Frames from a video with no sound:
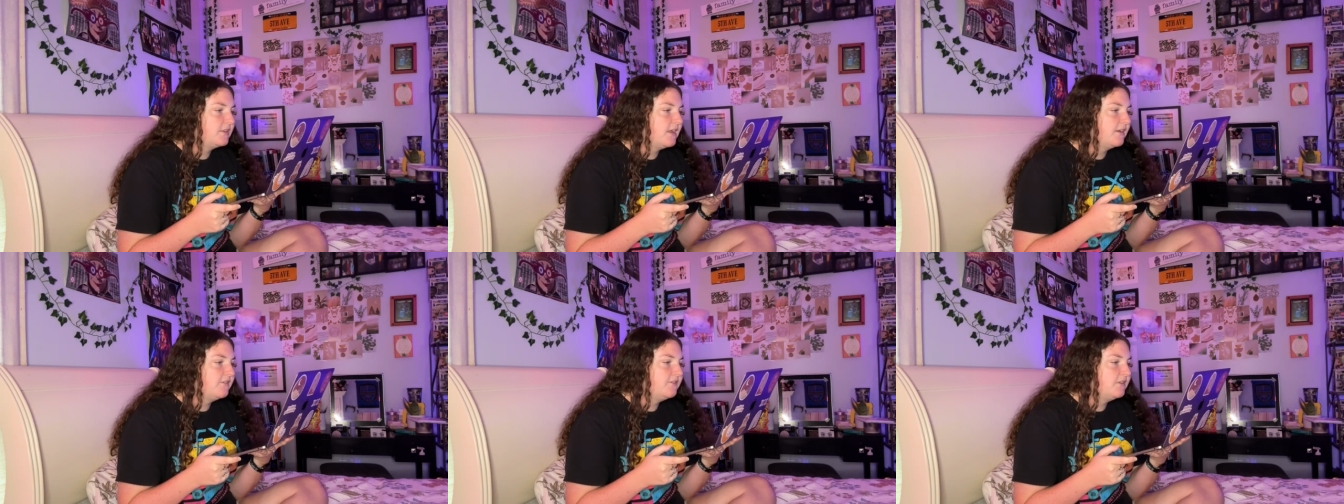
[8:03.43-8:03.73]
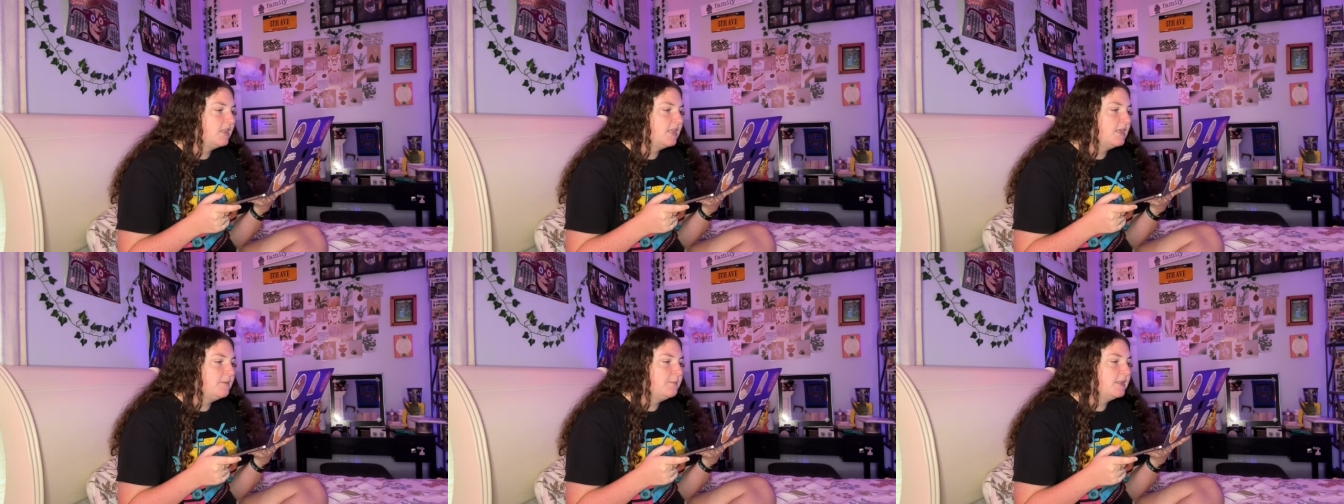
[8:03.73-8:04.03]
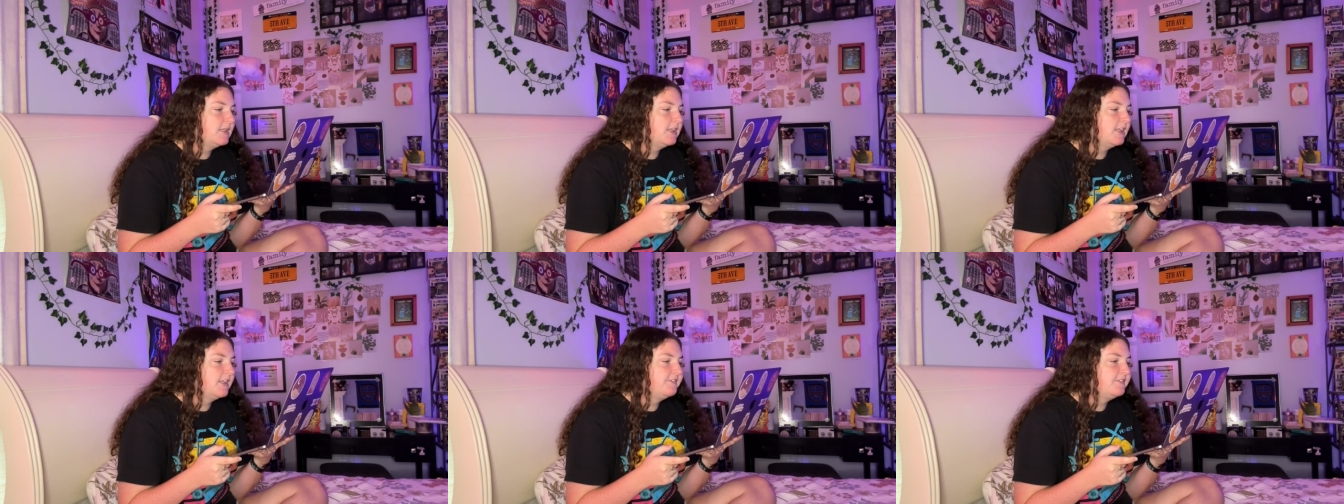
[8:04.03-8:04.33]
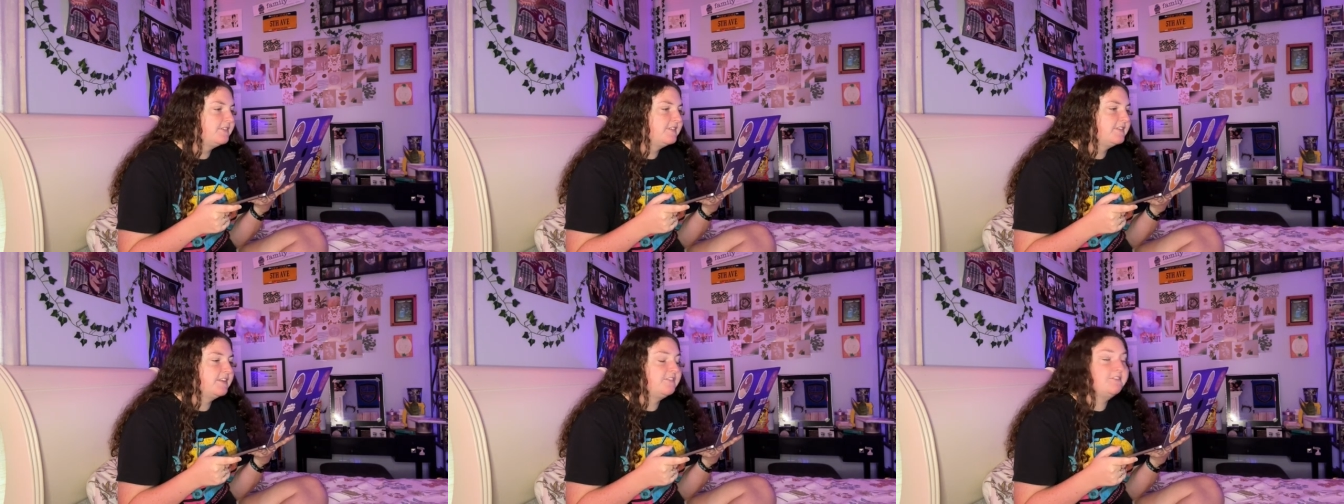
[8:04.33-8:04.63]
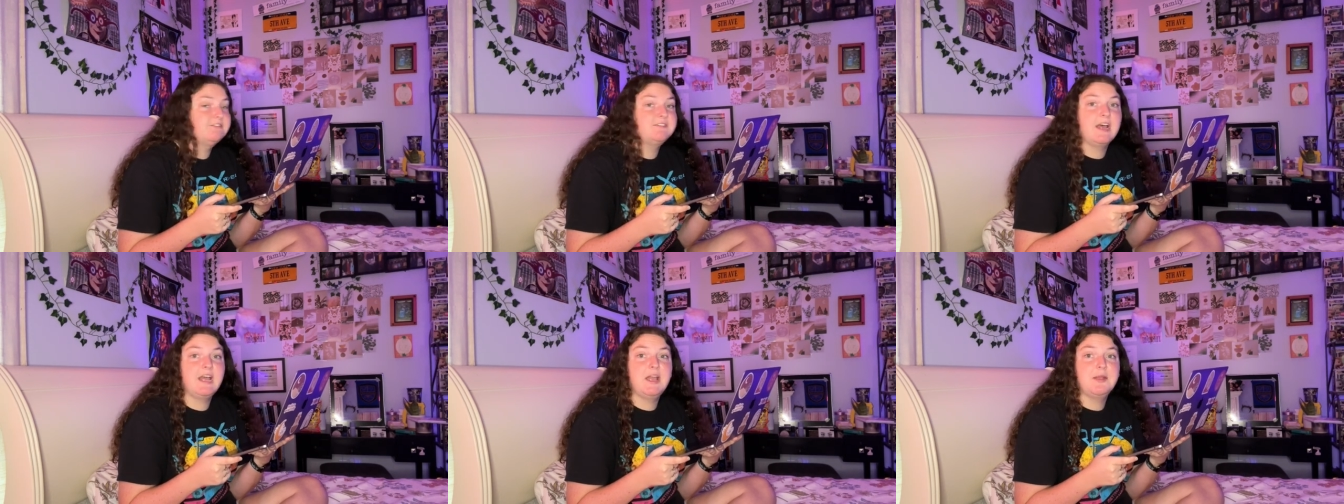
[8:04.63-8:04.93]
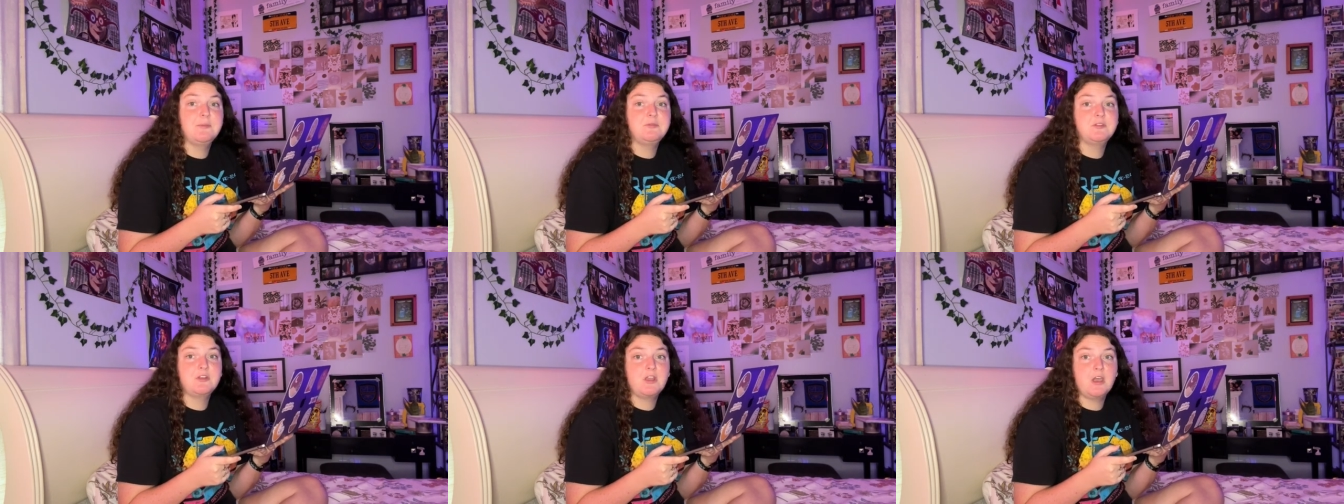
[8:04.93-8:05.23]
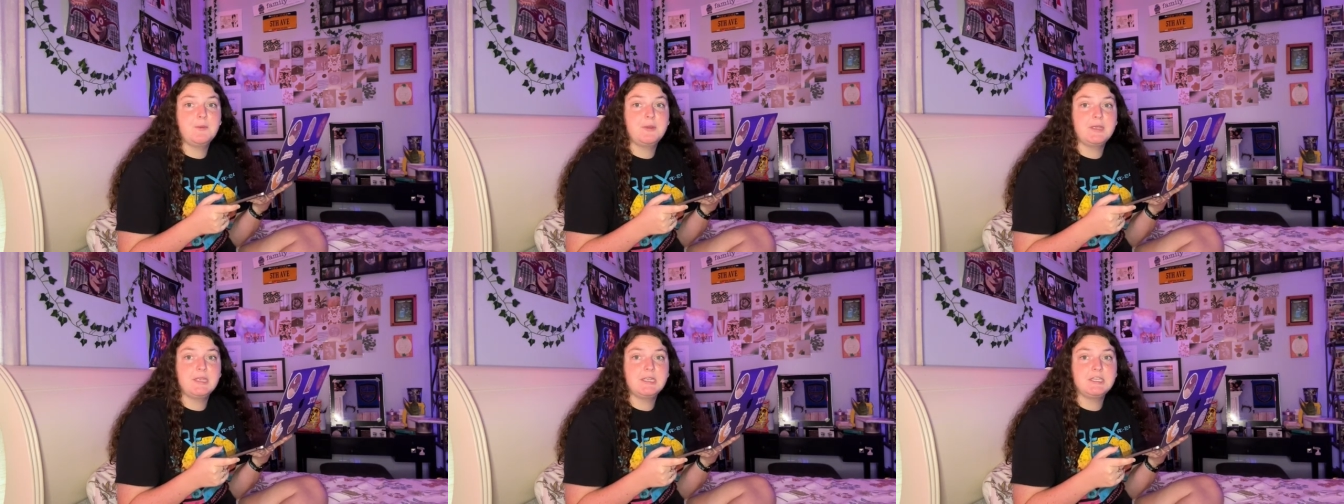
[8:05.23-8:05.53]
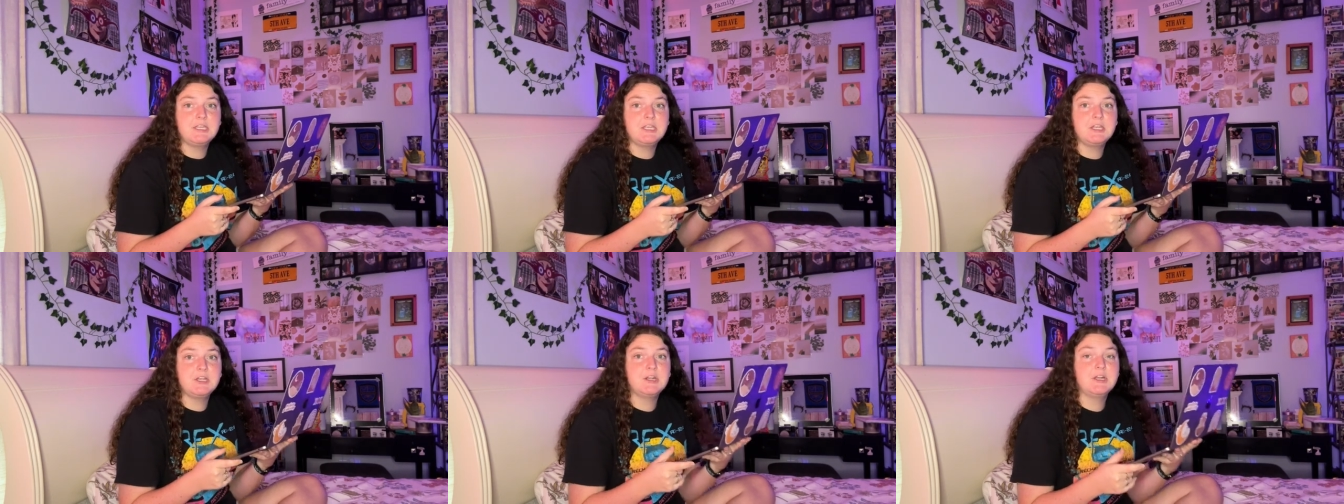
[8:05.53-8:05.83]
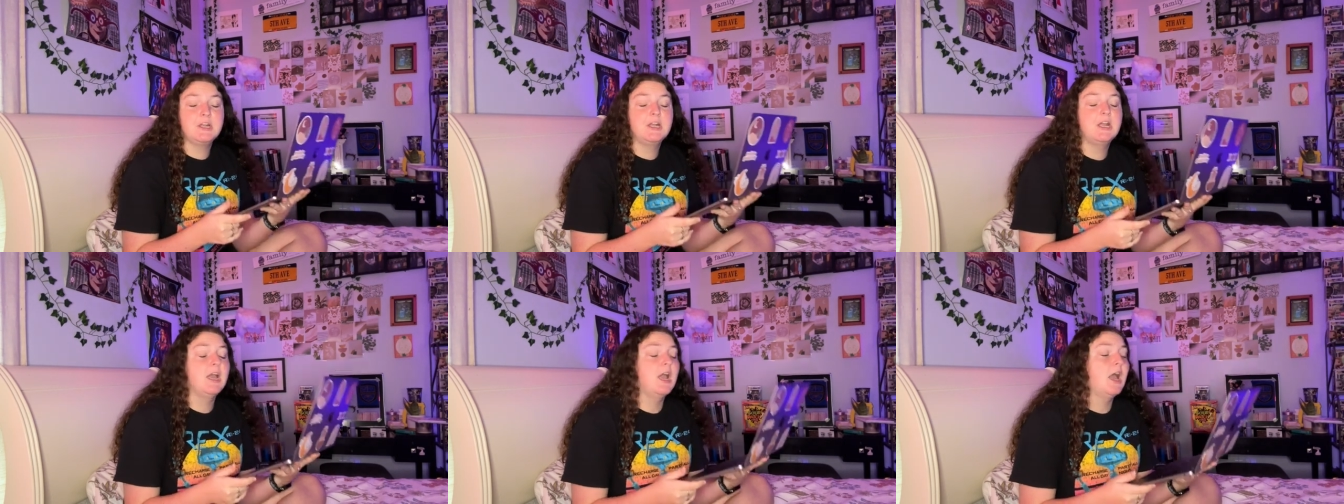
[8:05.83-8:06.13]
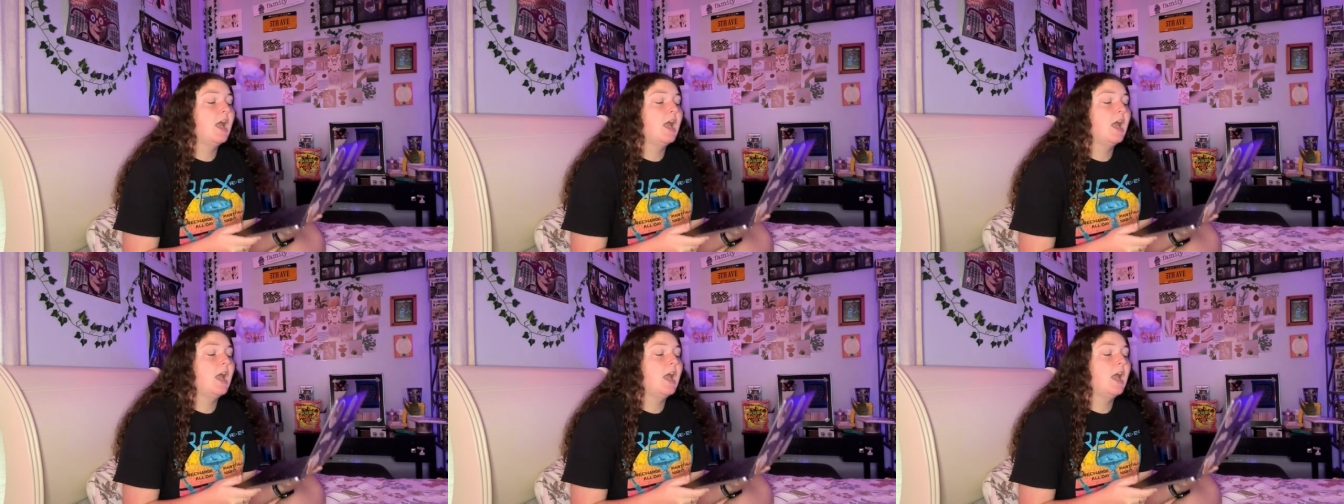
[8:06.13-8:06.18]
Definitely Maleficent vibes going in here.